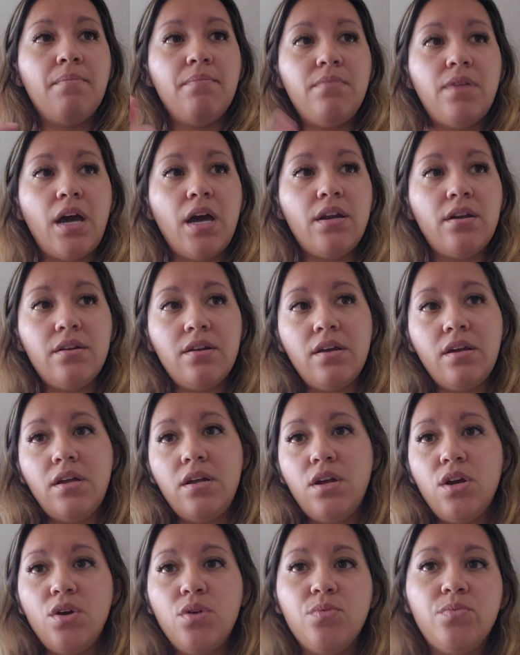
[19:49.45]
not
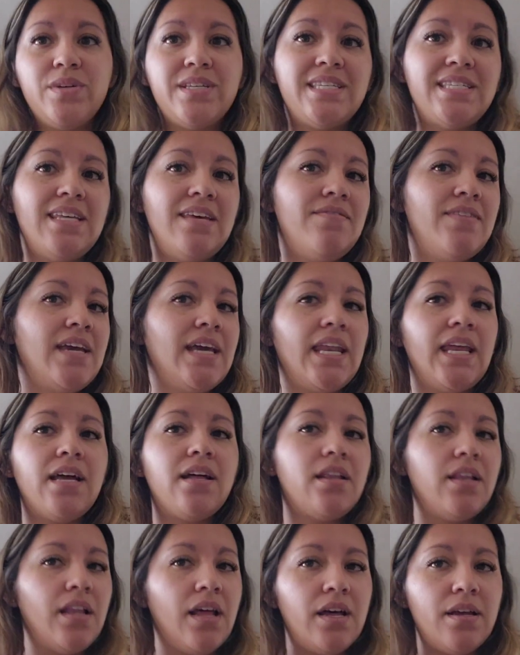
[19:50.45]
receiving any
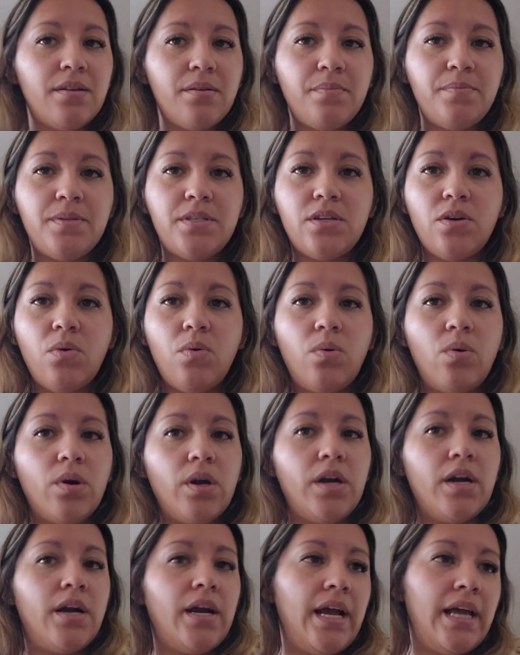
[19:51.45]
clubs
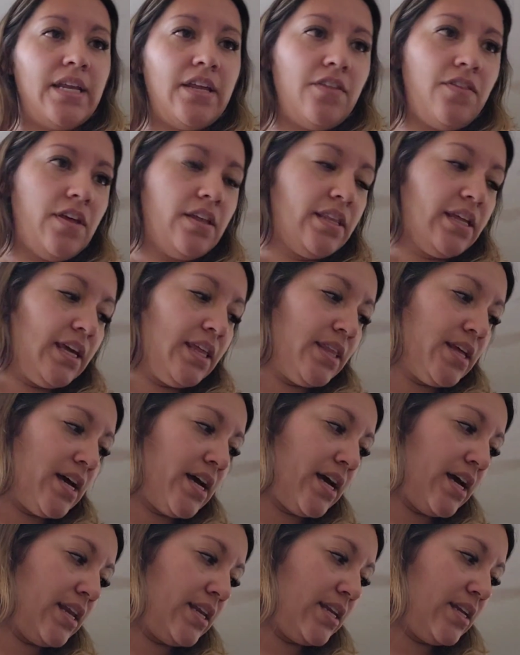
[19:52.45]
or anything like
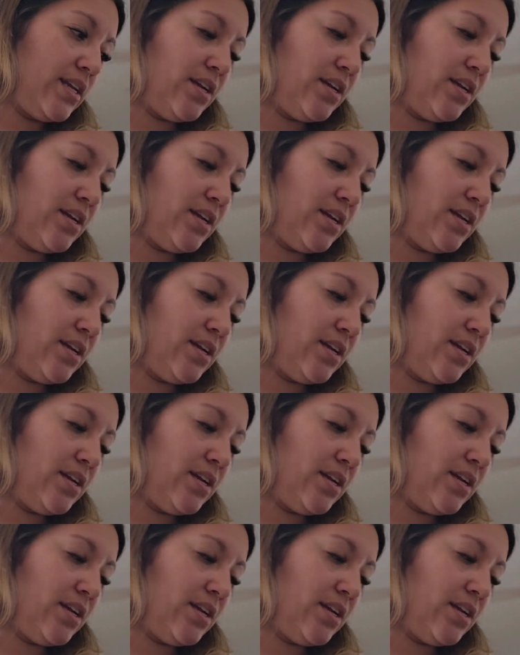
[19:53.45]
that.